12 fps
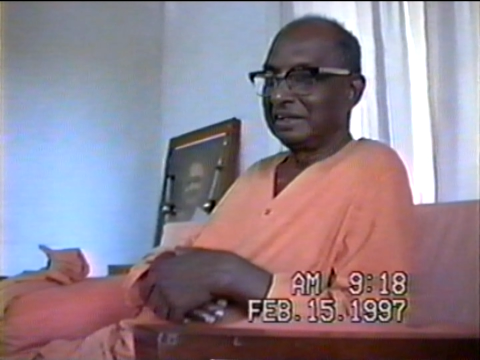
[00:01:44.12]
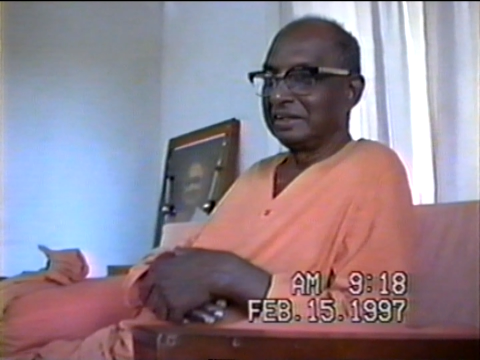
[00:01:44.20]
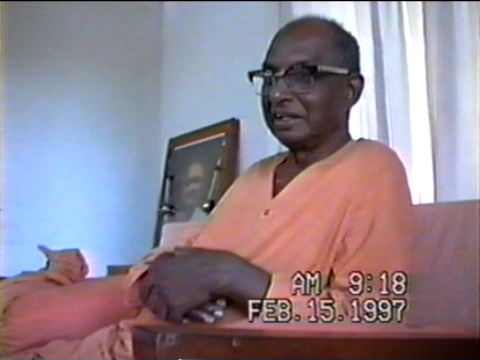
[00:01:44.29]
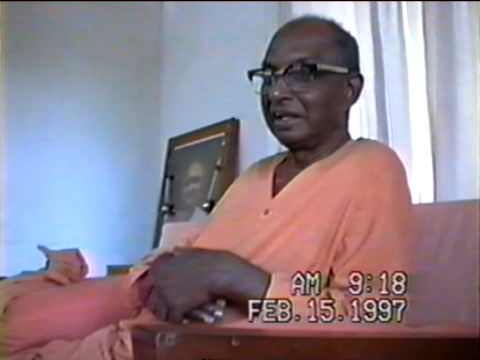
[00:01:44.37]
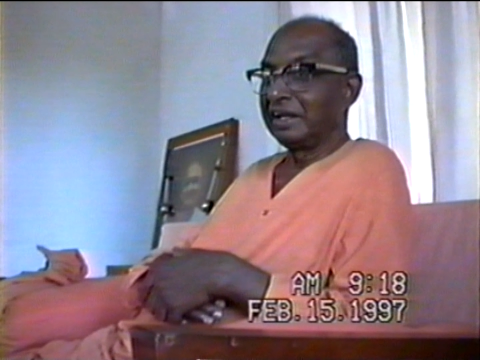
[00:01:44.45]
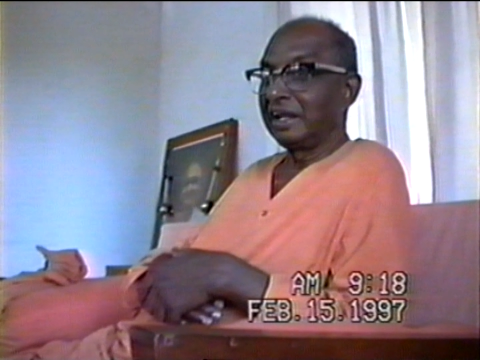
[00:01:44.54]

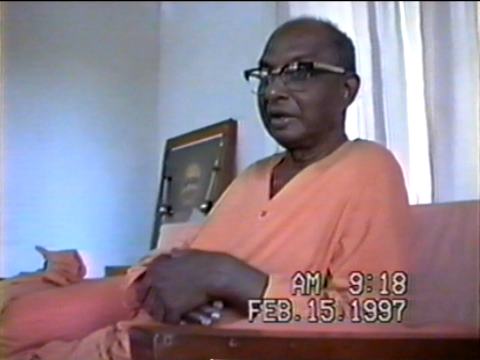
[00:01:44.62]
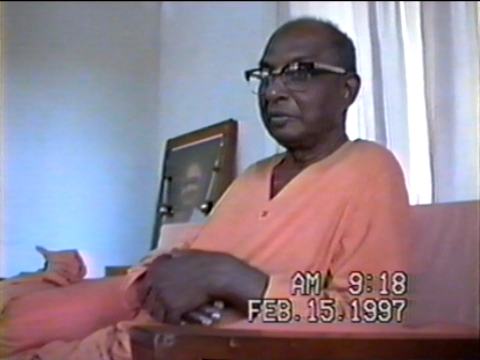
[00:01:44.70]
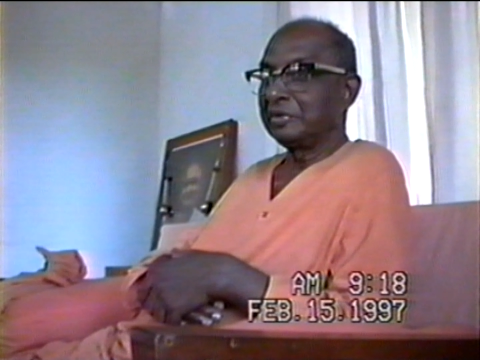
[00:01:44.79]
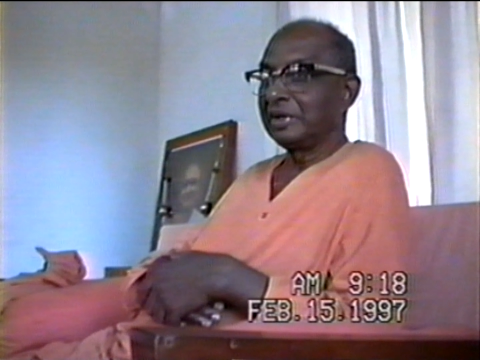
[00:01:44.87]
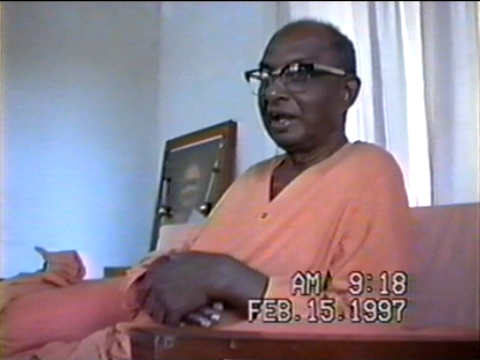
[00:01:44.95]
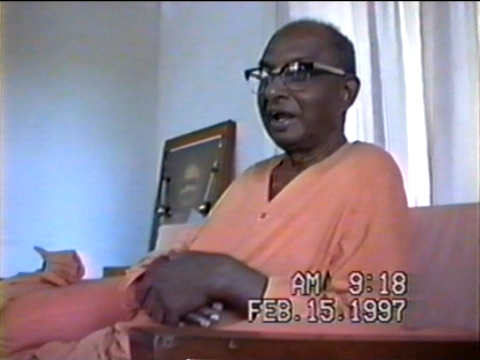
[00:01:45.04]
Then I can
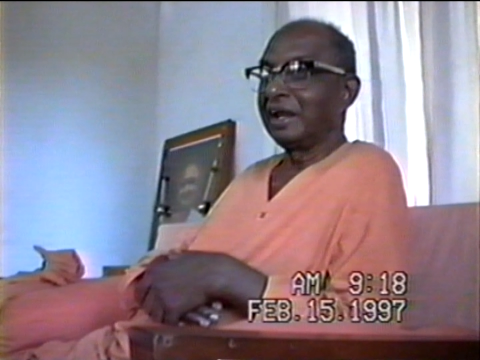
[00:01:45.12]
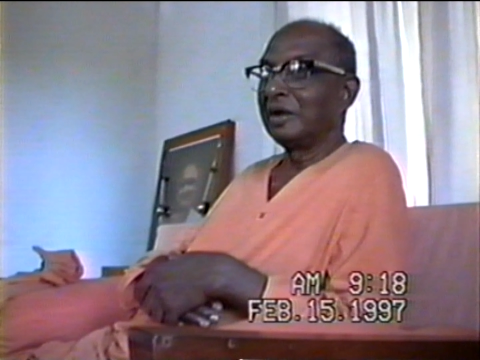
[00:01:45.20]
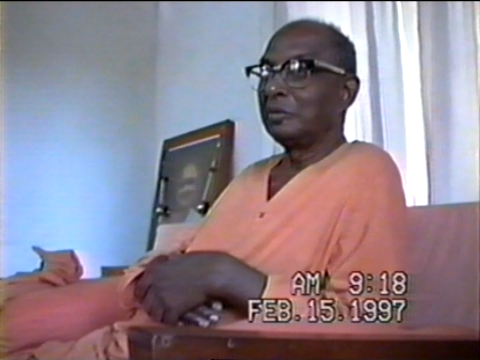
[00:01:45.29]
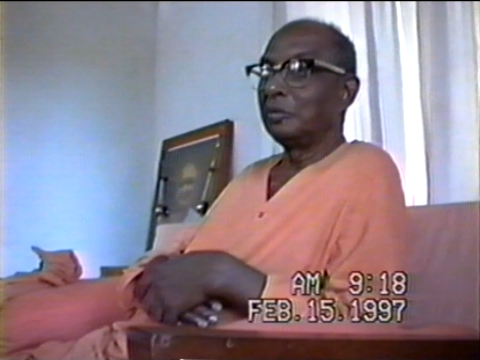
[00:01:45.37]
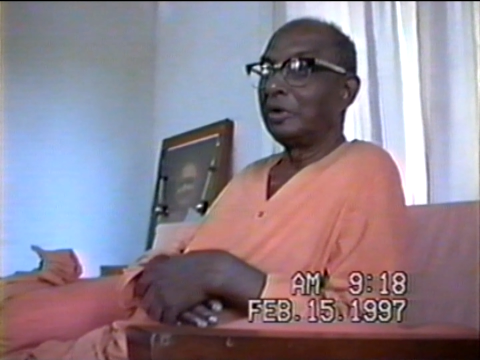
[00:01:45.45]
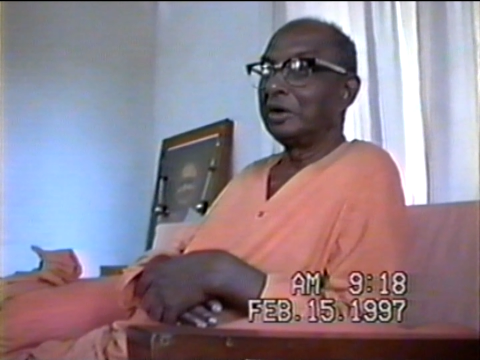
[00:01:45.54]
say, I am
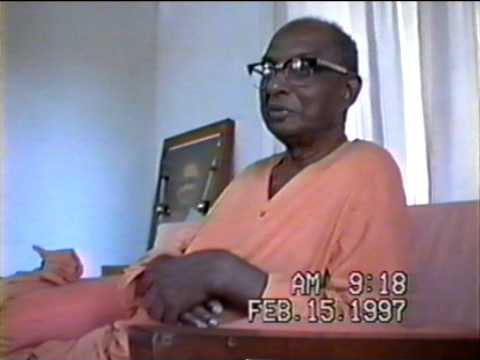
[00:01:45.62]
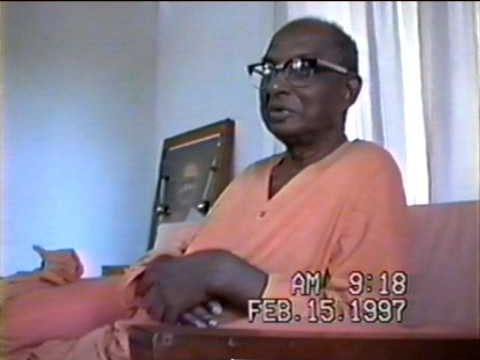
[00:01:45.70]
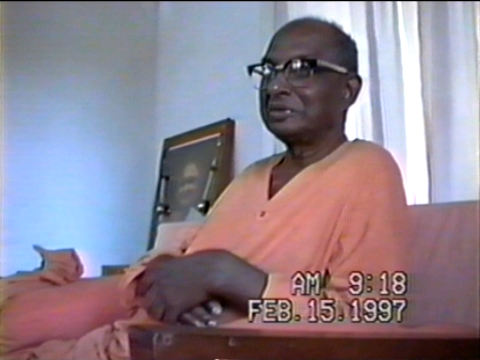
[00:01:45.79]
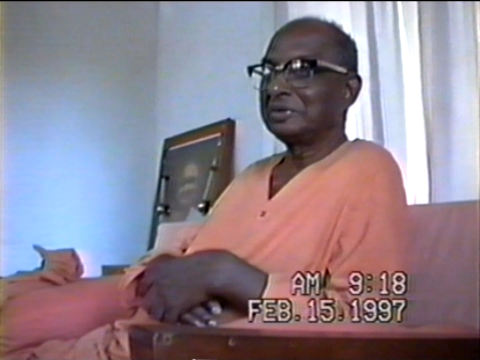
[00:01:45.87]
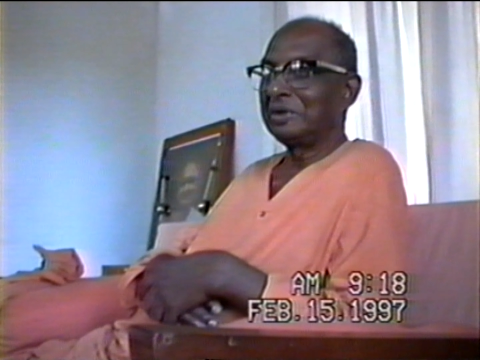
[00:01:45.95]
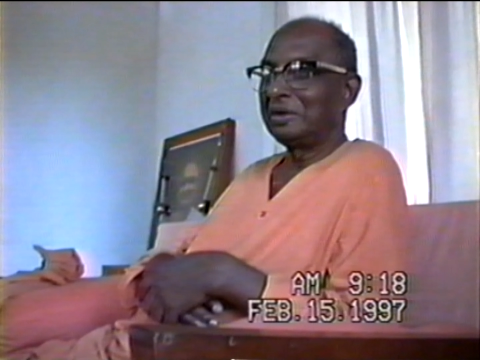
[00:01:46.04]

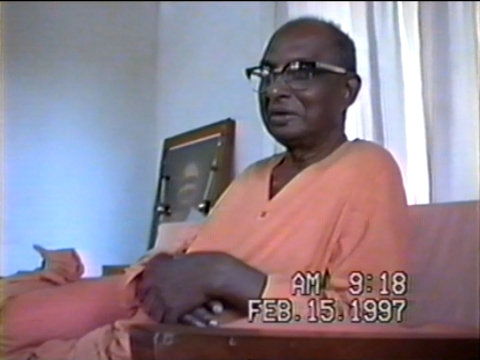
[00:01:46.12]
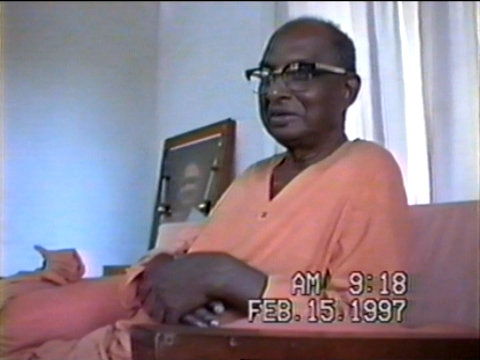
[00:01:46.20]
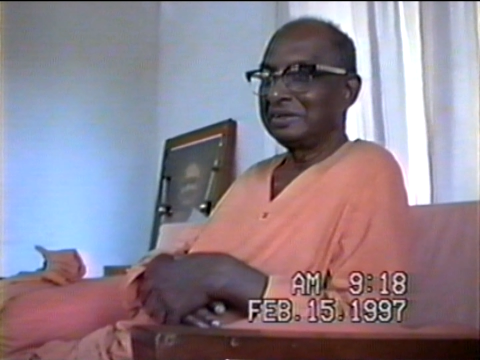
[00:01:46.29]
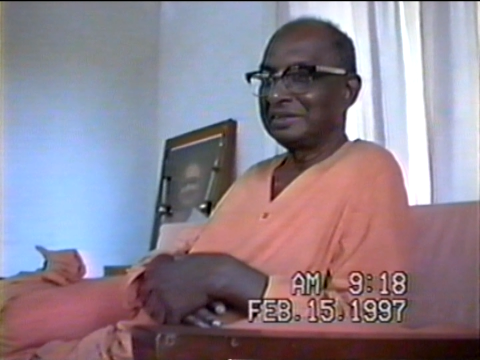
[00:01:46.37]
oneness with it.